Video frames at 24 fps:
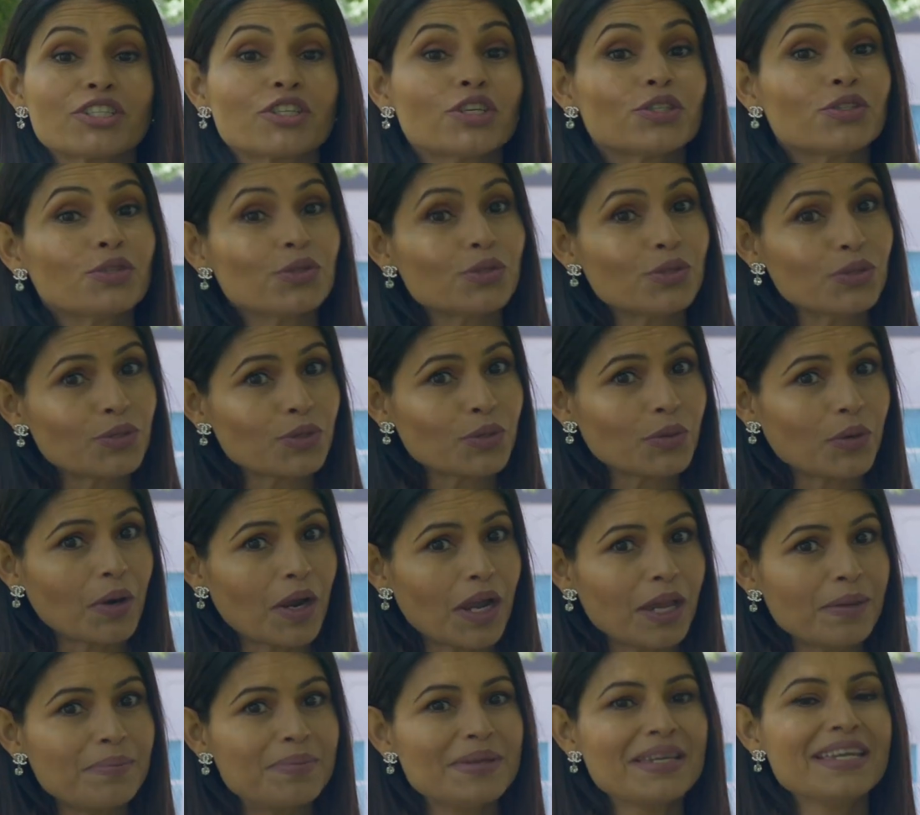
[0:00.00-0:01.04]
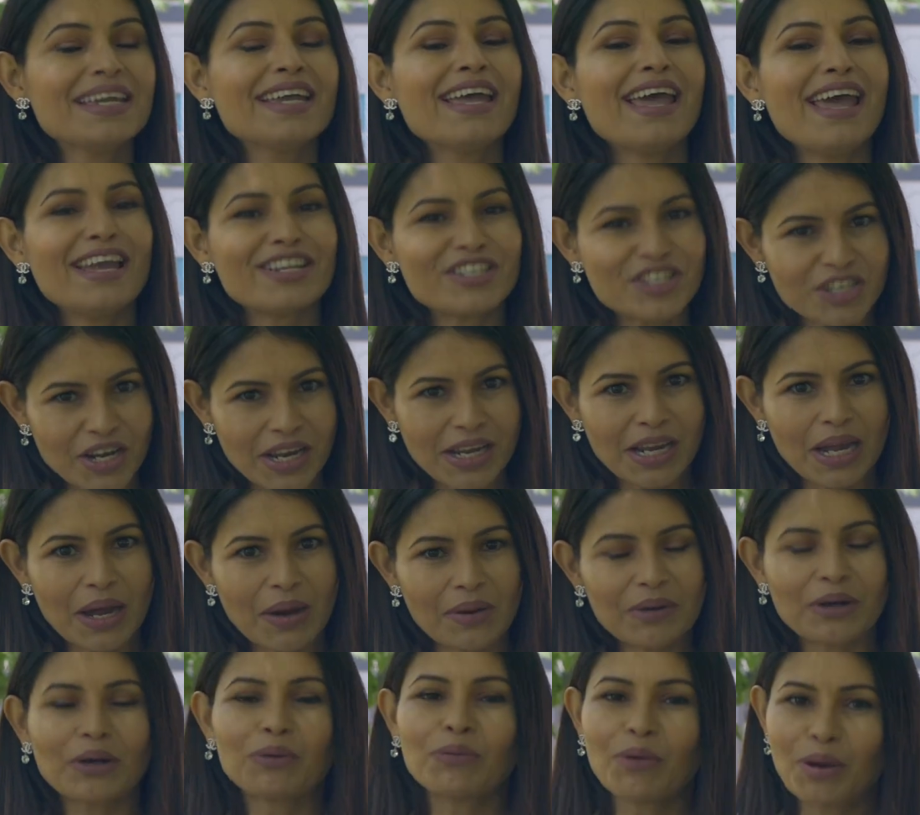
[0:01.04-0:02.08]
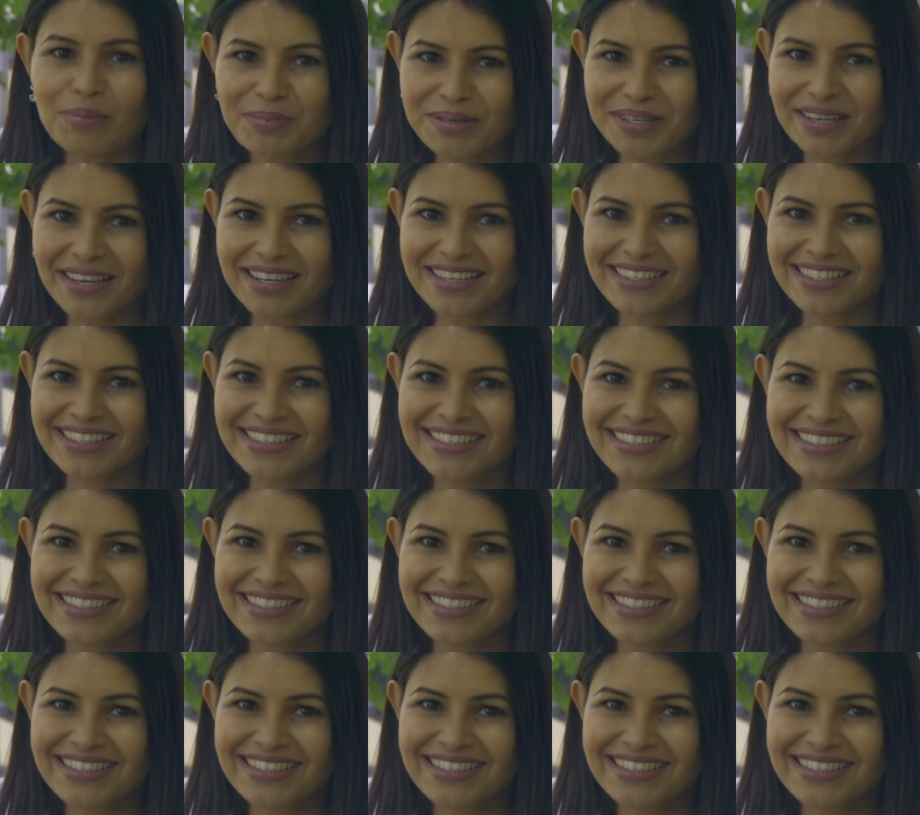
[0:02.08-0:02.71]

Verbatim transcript: sure to subscribe and check out our website.